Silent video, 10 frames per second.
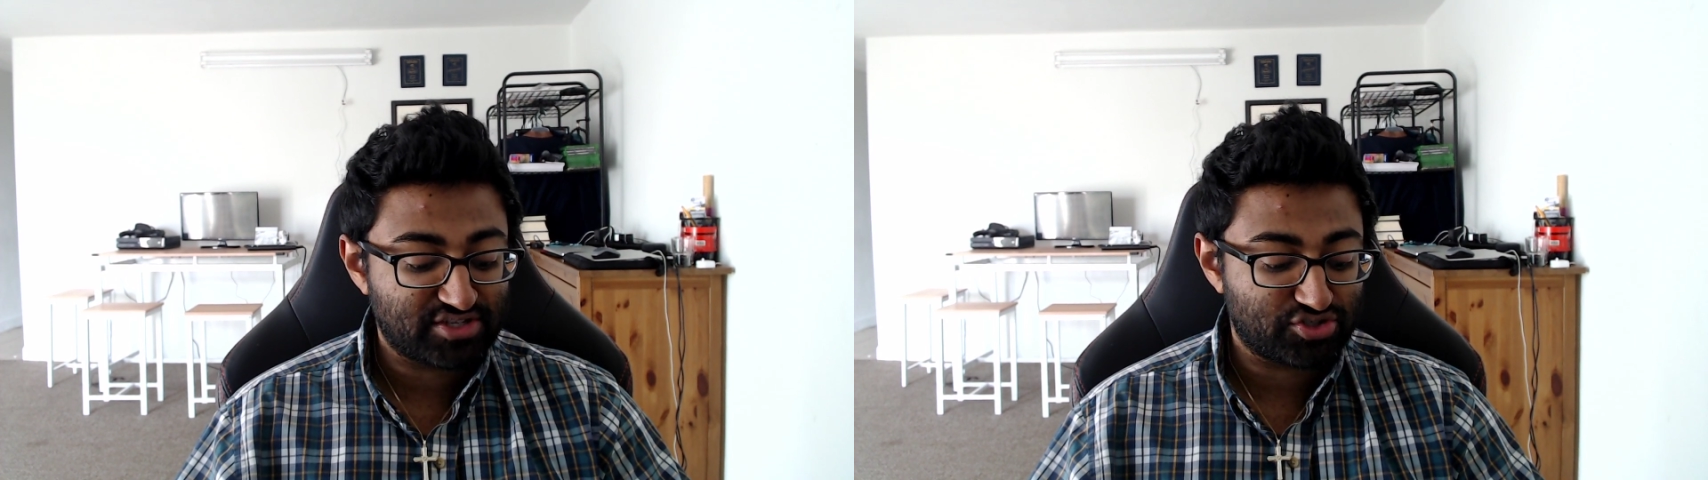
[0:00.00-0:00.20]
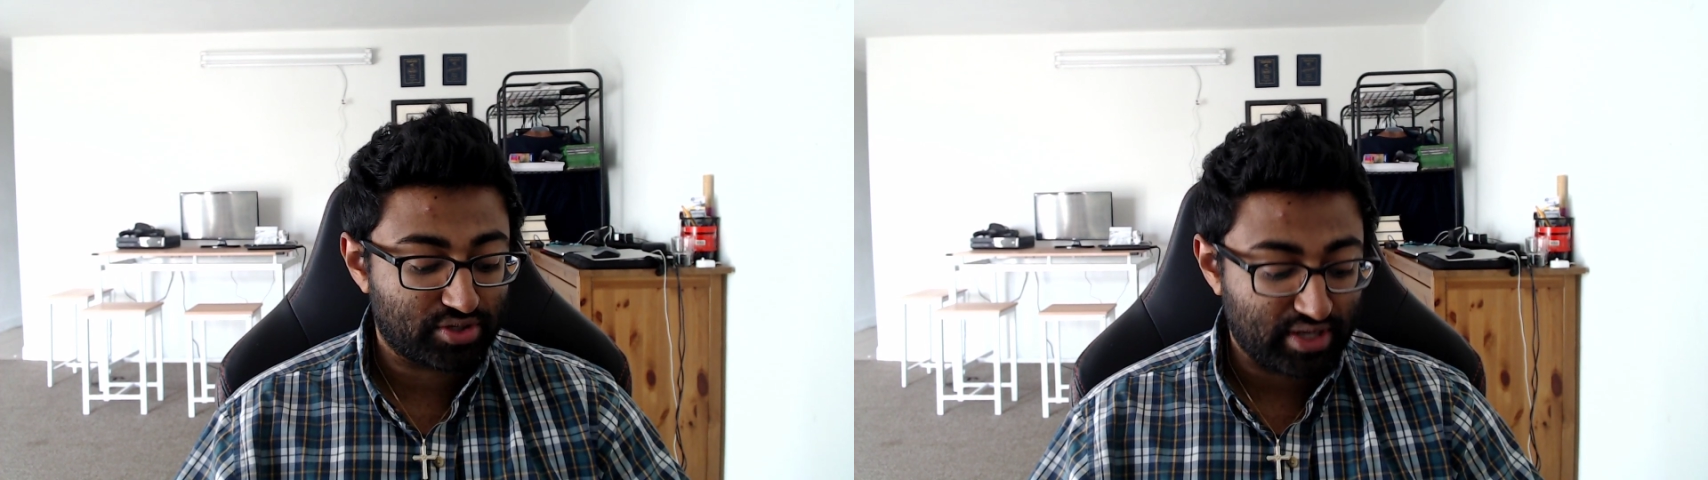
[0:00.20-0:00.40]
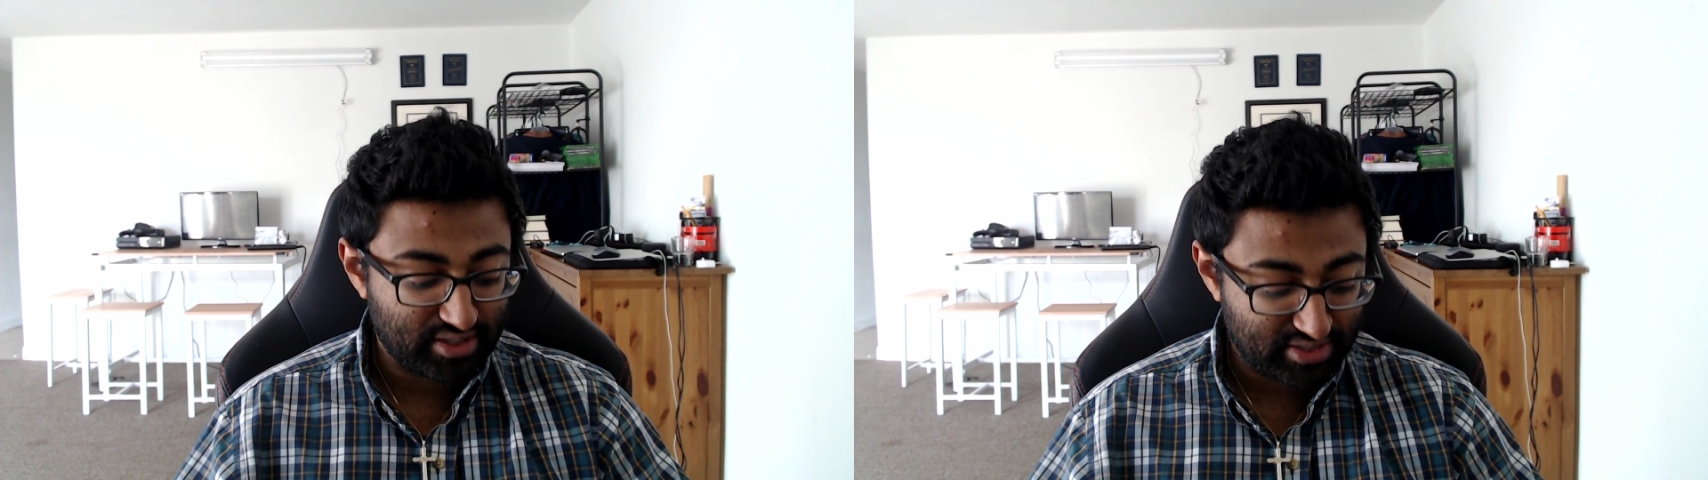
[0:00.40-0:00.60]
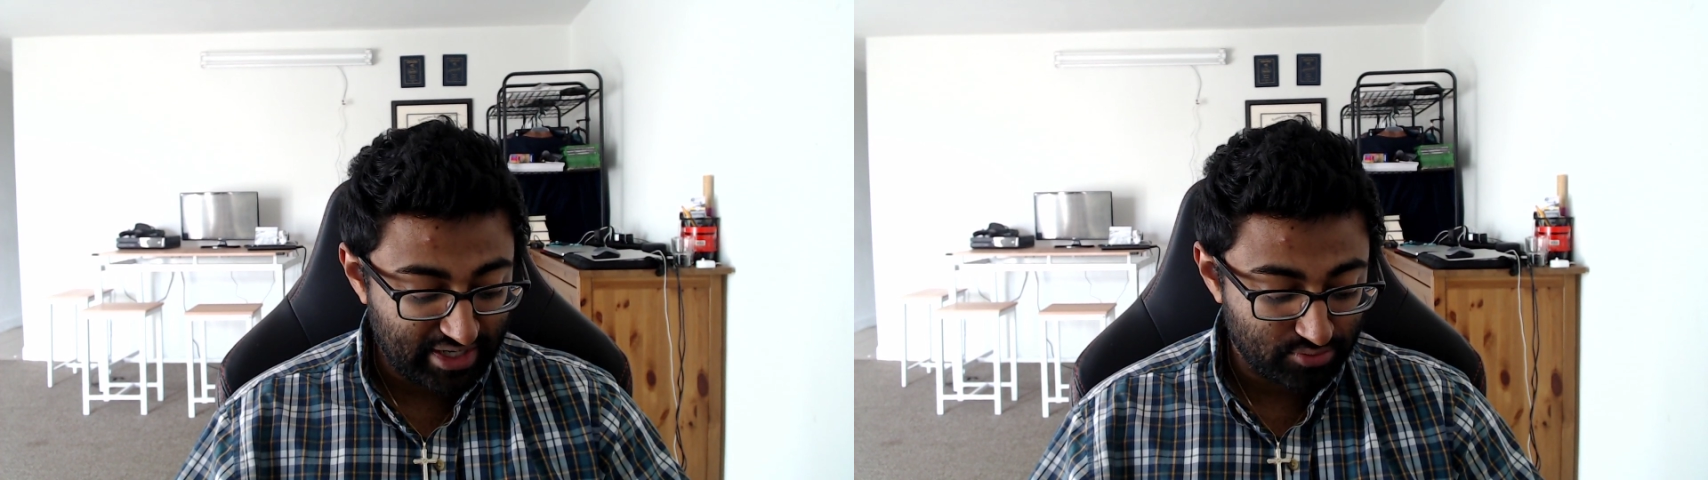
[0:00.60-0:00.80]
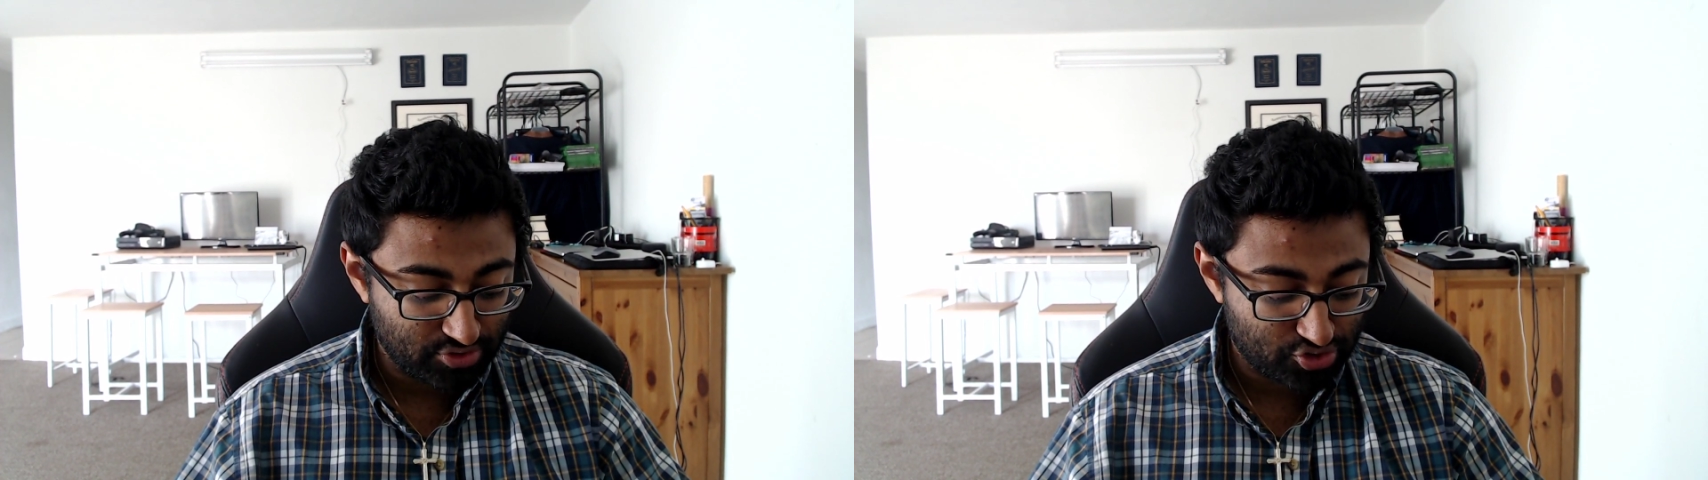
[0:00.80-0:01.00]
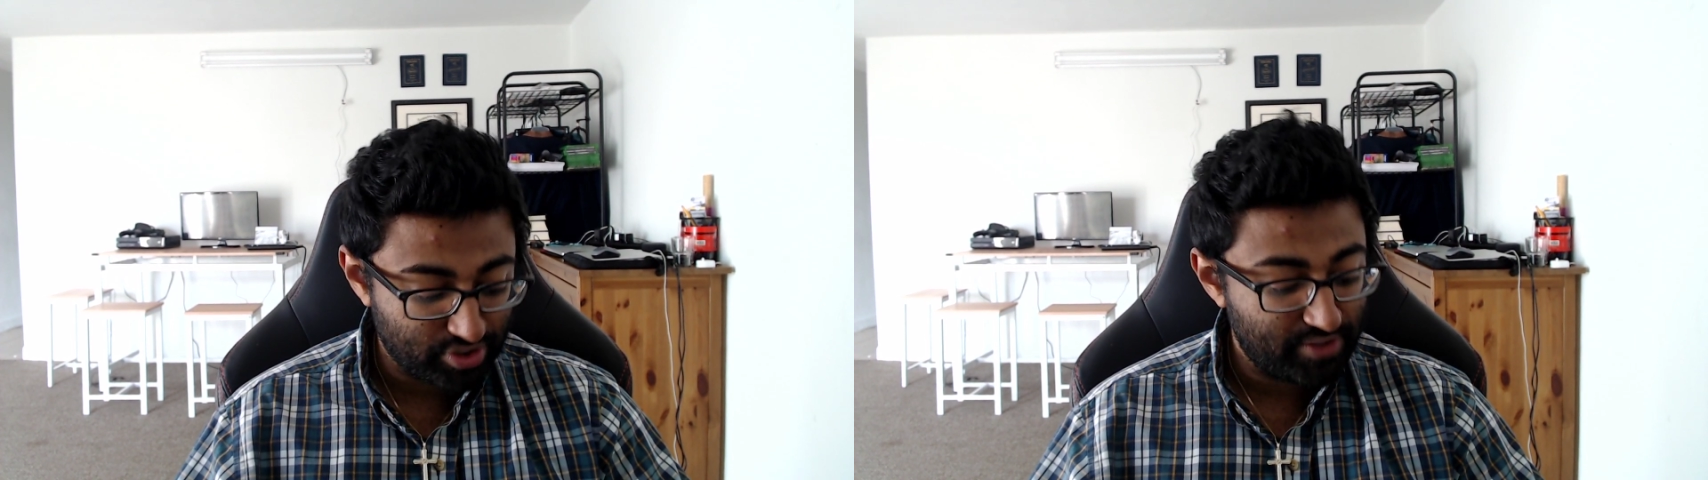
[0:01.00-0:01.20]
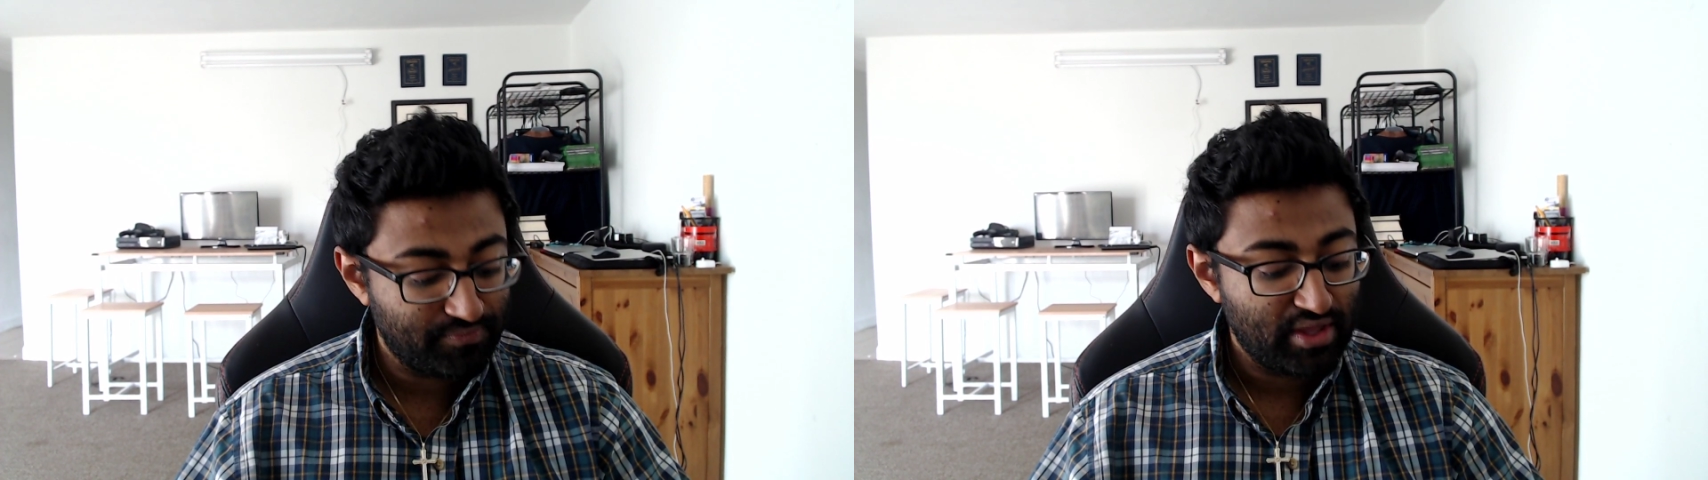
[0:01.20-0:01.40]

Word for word: to cut down the tree,